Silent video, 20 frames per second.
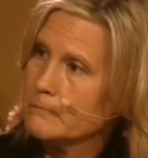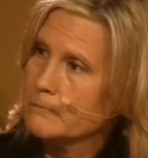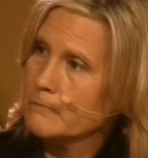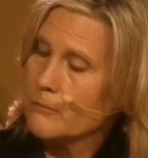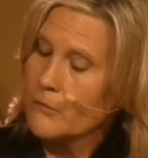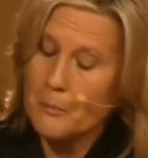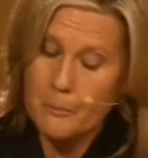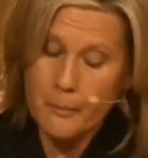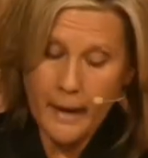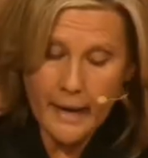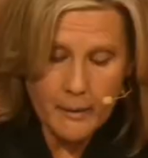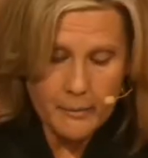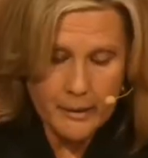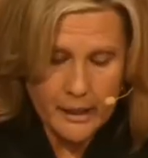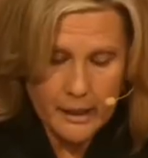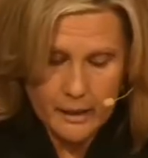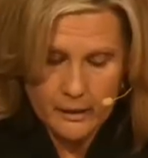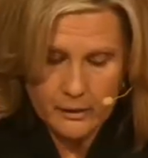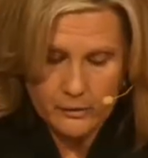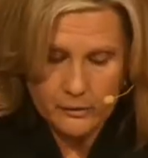
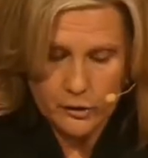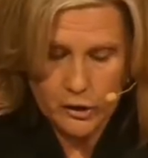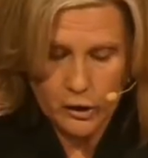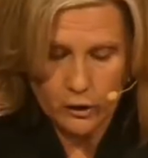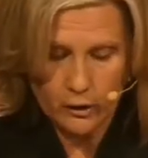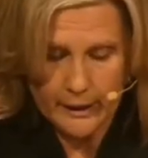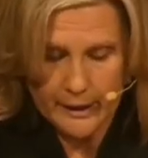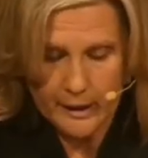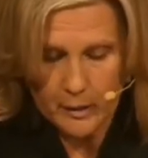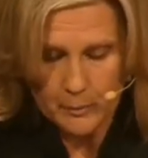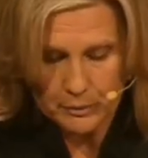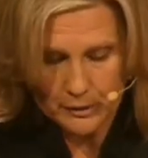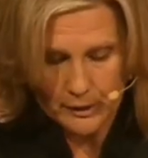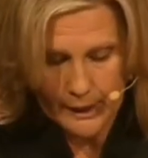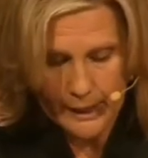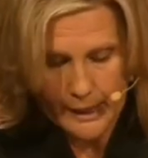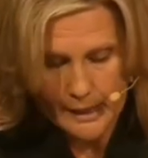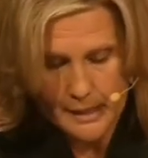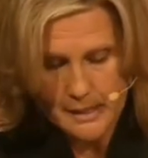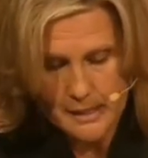Maybe you're in a
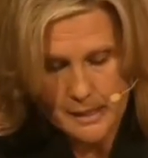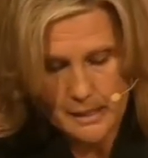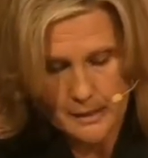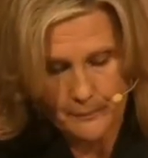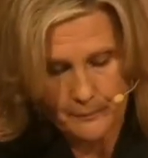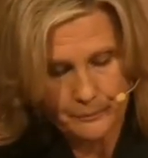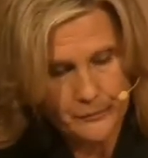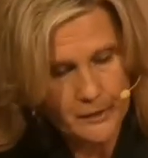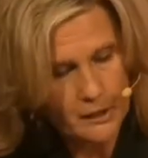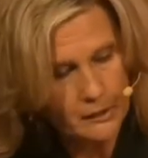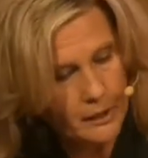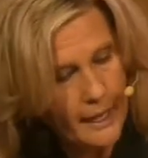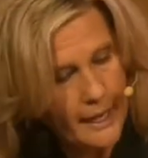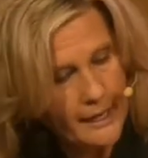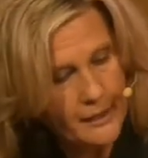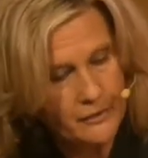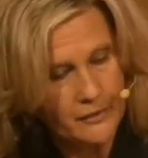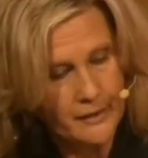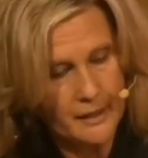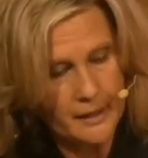place
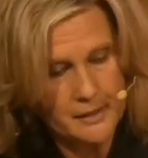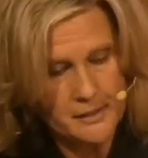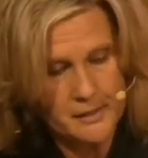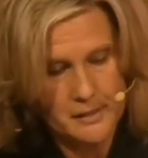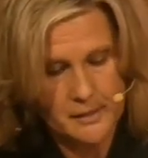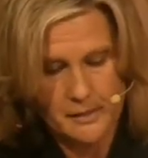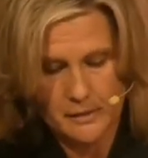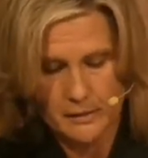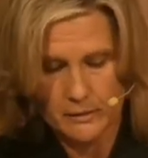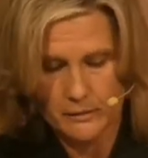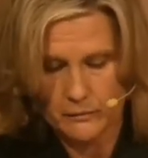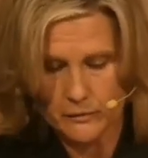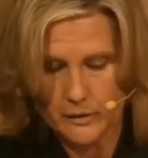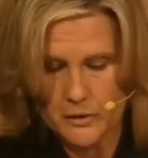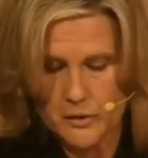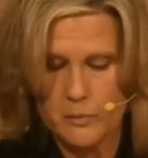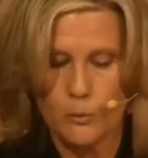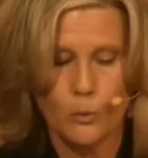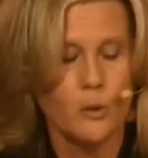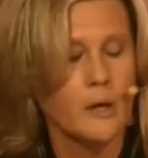like this
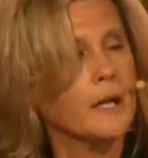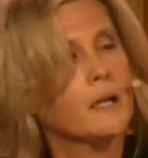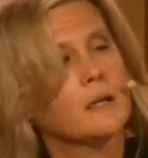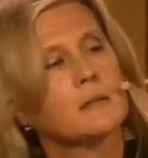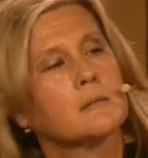this morning.